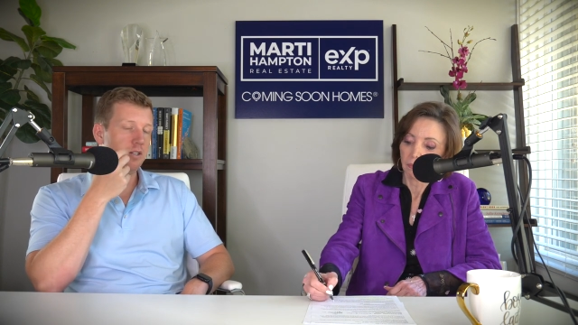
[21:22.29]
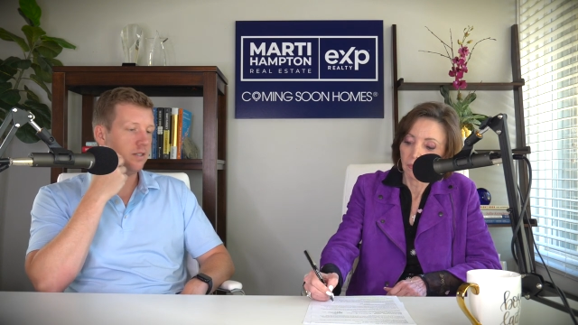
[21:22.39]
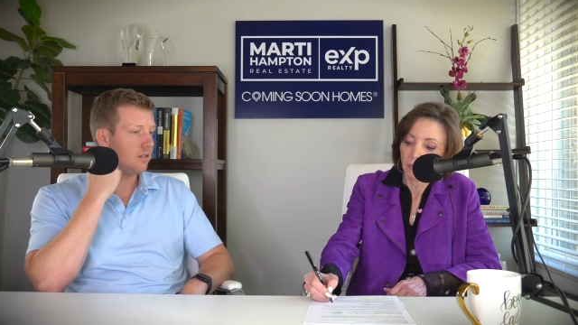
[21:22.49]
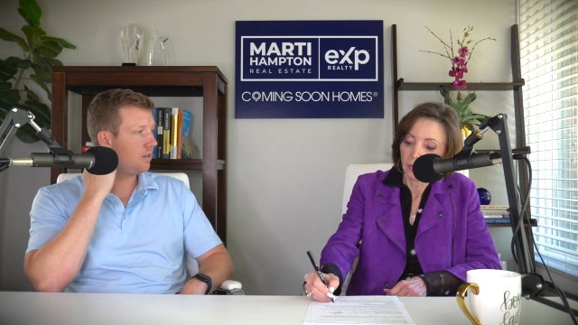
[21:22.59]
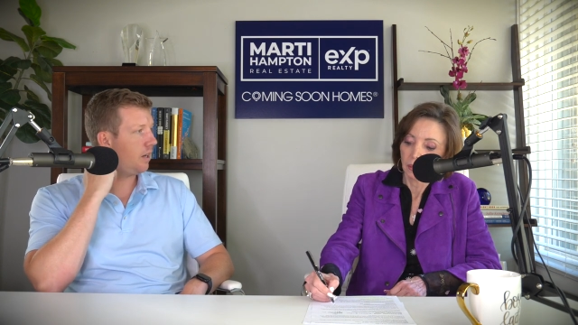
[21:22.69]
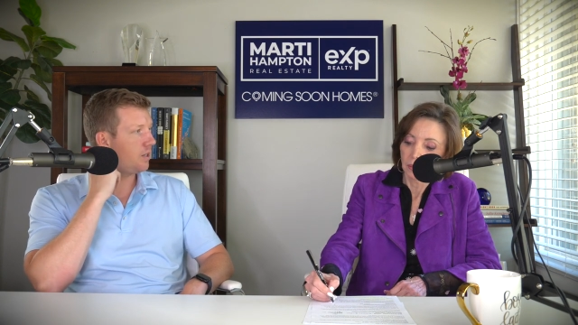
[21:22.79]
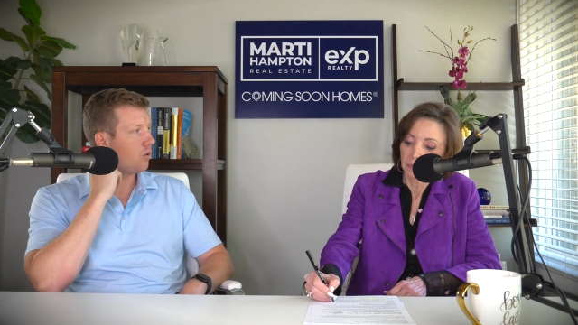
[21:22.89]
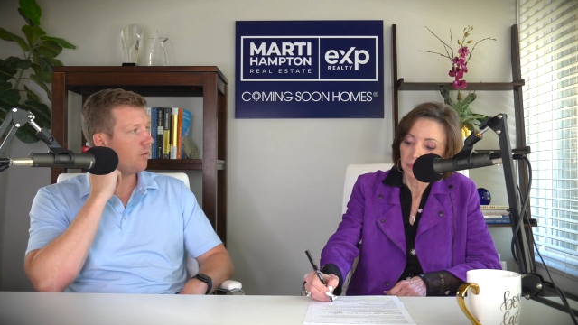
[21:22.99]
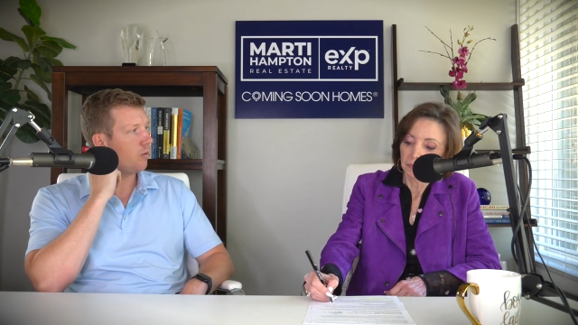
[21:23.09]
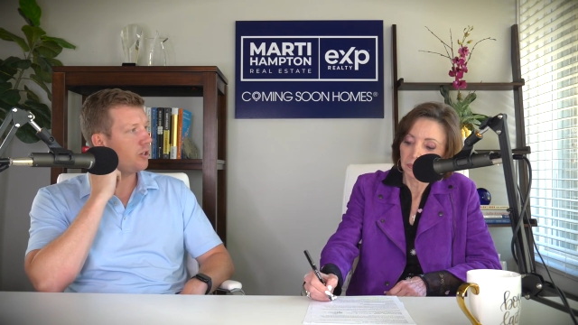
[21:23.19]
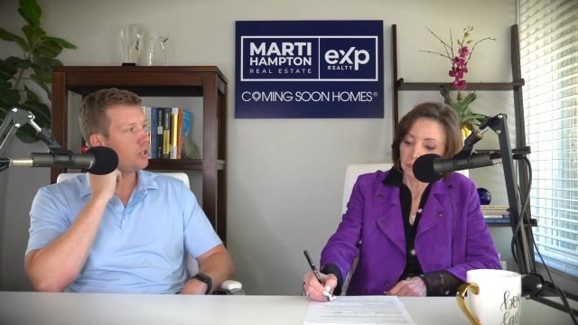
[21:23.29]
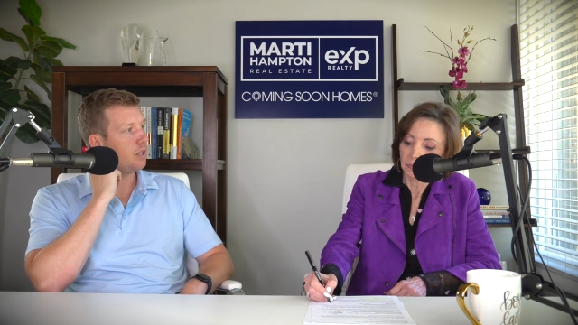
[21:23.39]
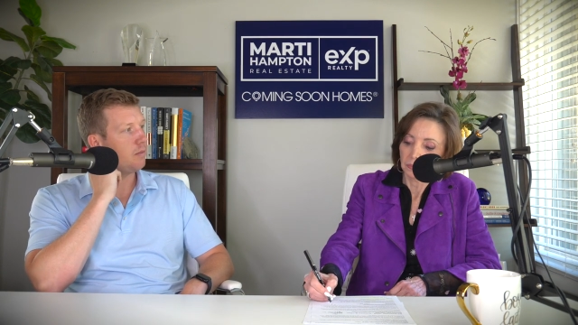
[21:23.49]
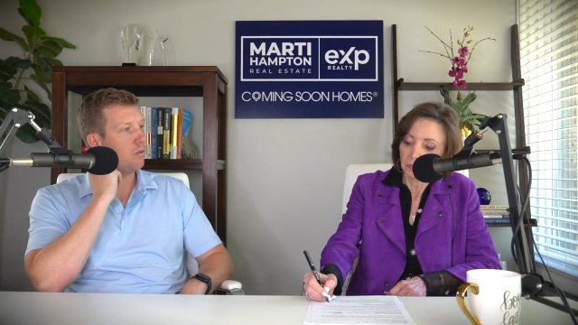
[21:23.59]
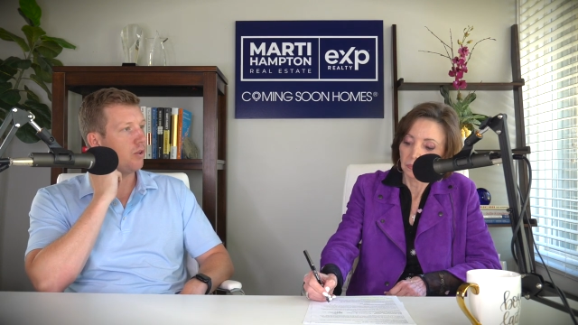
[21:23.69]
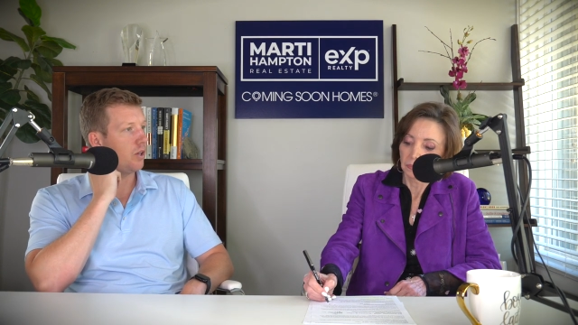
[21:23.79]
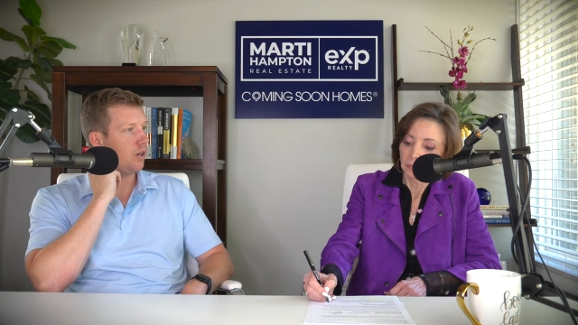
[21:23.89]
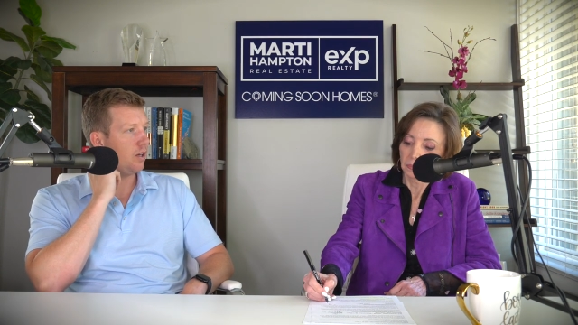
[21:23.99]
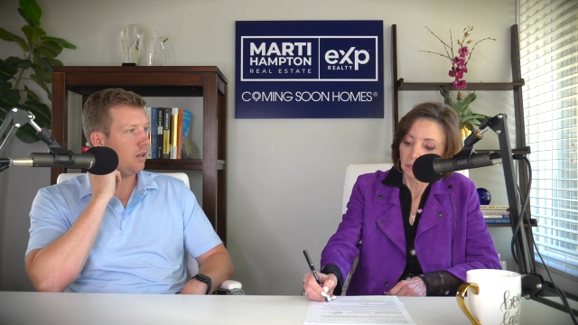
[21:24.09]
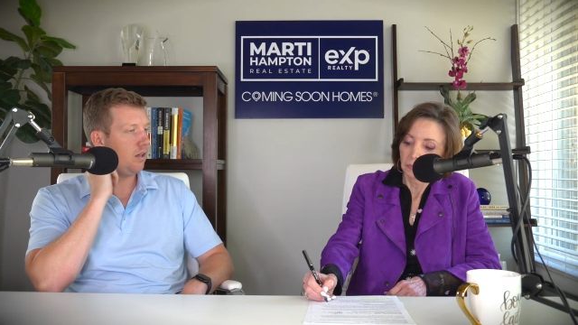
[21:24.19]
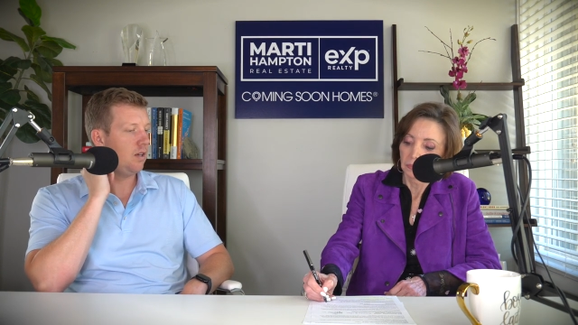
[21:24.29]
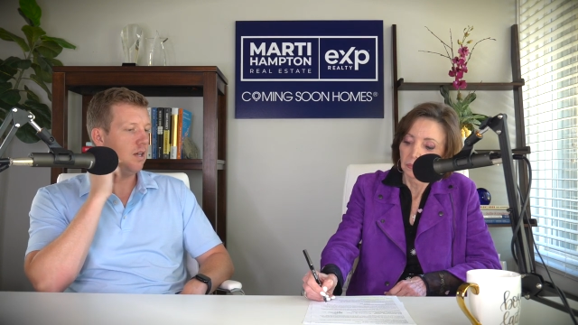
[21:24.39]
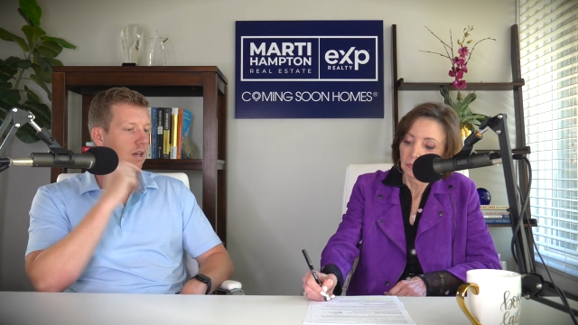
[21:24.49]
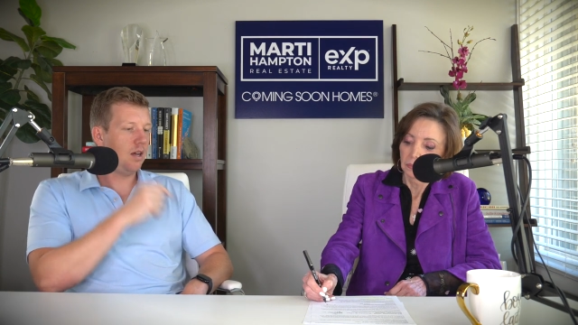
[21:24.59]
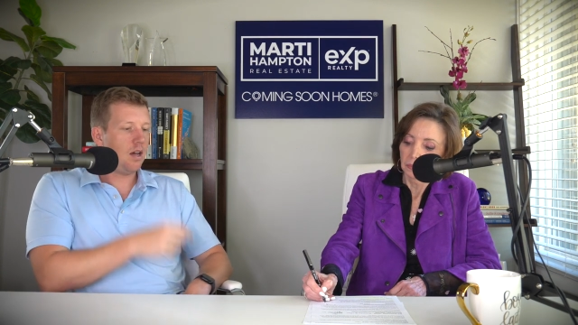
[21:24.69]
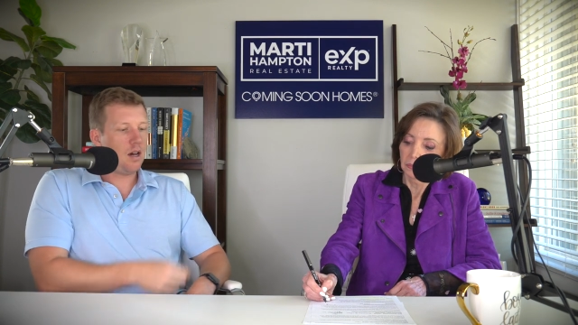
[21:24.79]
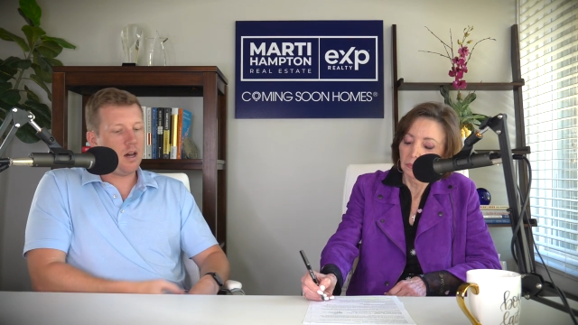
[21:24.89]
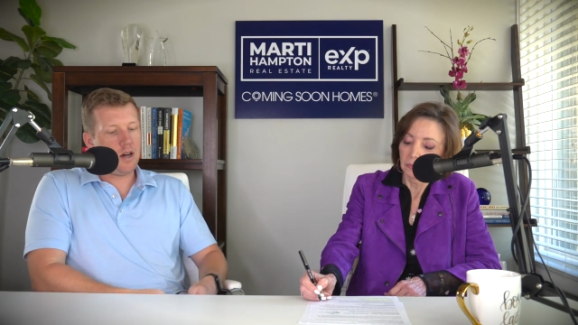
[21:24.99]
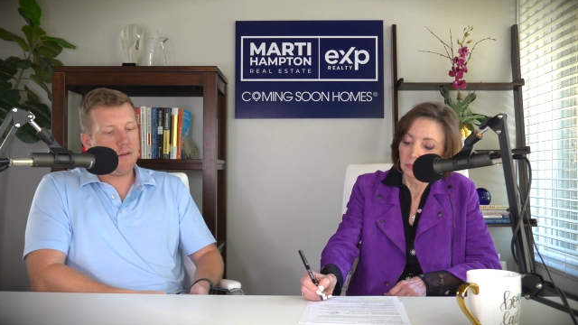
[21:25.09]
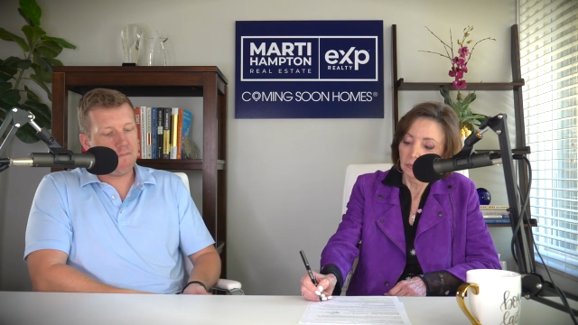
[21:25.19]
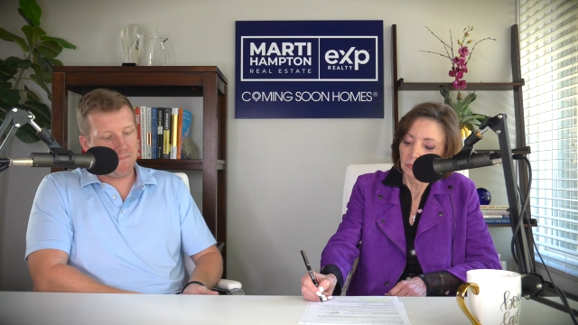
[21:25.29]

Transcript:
Speaker 1: an S Corporation can be really good. Um,